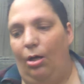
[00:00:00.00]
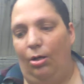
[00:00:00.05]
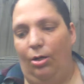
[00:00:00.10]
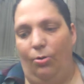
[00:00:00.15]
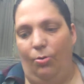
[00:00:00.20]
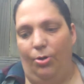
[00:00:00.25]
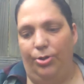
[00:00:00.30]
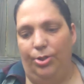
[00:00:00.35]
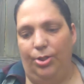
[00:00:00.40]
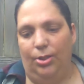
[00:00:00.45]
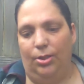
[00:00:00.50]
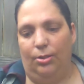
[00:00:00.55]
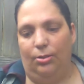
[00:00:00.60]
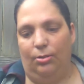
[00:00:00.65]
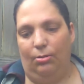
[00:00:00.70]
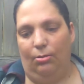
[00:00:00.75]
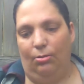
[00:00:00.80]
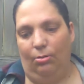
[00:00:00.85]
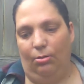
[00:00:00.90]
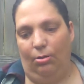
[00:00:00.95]

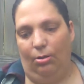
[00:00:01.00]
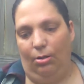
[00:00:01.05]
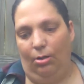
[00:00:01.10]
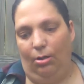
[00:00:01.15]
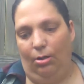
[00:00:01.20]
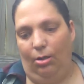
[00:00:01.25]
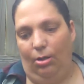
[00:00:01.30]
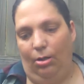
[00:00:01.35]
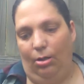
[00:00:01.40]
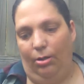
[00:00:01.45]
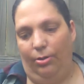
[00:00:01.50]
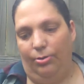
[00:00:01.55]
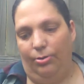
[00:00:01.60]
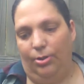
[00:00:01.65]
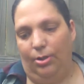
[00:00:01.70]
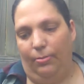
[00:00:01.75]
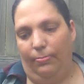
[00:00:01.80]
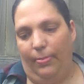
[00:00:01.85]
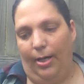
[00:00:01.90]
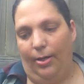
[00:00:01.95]
Gorgeous. There's
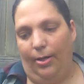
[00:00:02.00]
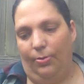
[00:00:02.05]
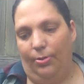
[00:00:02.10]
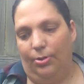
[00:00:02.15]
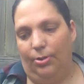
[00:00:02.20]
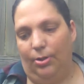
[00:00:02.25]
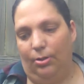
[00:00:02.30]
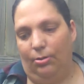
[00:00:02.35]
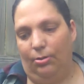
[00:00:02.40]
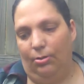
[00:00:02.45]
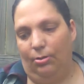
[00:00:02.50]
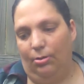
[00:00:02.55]
some backwards.